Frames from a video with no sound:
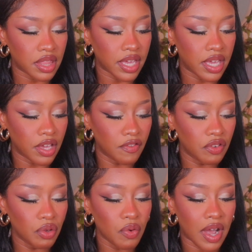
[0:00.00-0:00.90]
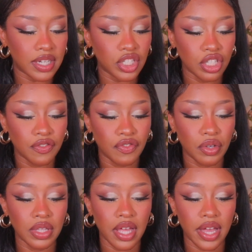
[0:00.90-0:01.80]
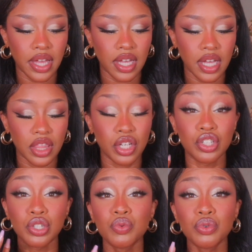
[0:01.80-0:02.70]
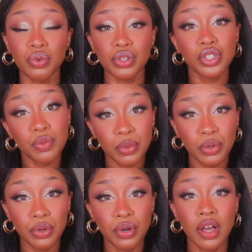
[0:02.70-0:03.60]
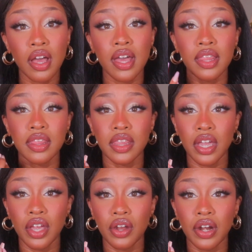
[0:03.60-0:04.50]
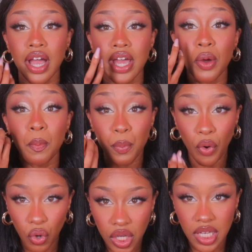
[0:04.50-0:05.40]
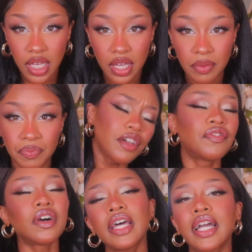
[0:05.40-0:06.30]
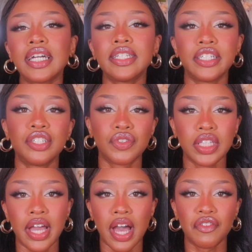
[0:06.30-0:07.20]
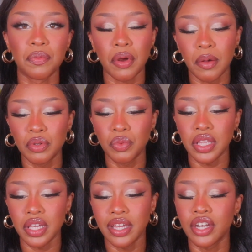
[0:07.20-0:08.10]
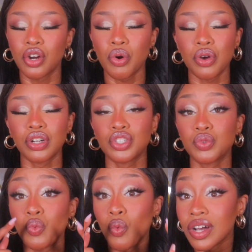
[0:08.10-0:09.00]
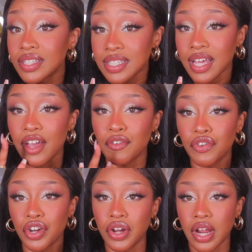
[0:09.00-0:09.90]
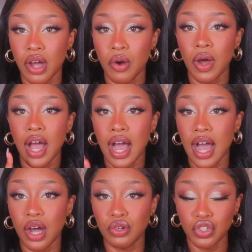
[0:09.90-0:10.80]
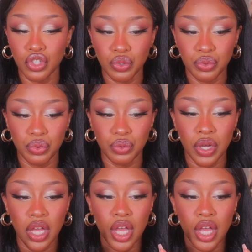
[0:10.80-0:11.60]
they give you. I just feel like they're too noticeable. They're kind of bulky. I felt like I didn't really have a problem with the inner corners once I figured out how to